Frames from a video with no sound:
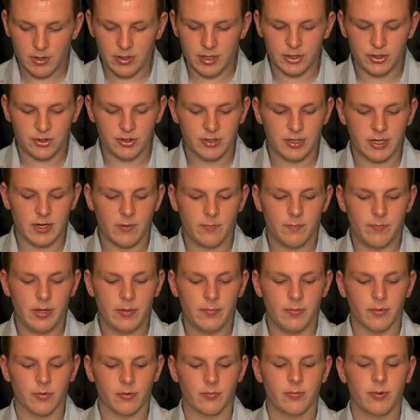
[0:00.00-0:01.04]
are not trying to have
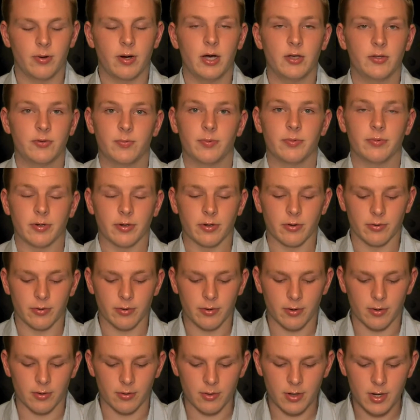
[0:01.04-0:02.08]
people prosper and
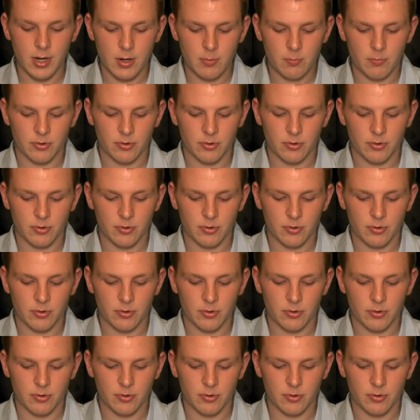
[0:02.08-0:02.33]
grow,